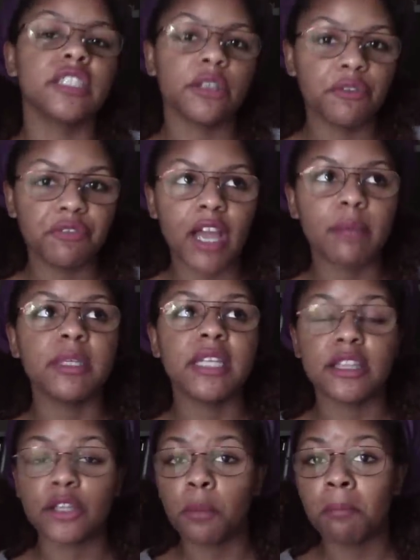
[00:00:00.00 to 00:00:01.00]
in their family
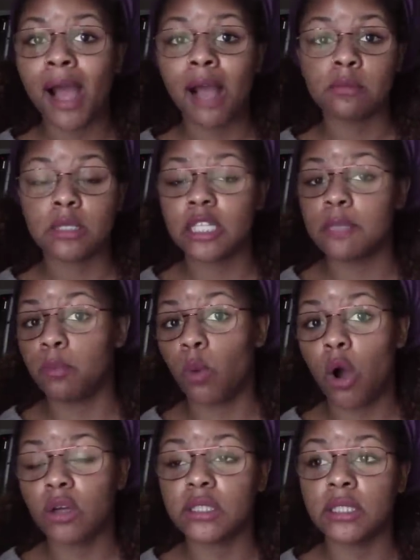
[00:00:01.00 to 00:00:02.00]
that their mom
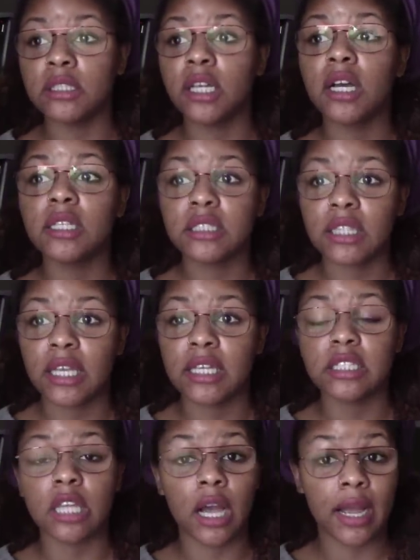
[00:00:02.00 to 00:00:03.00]
sleepwalks and does
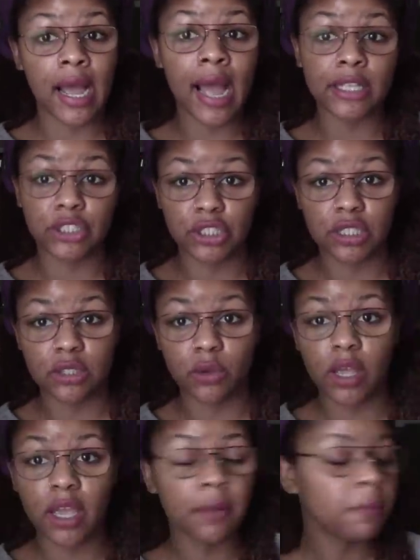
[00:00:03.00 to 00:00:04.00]
things unconscious,
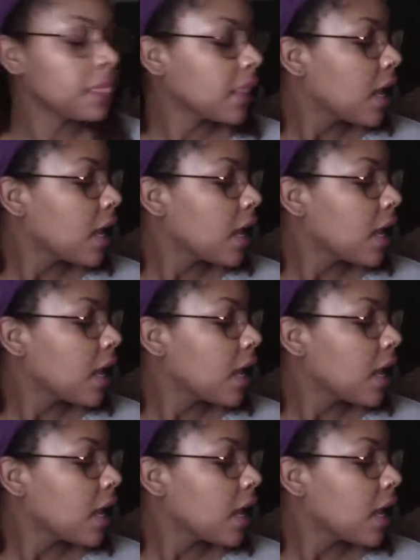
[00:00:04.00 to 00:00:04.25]
okay?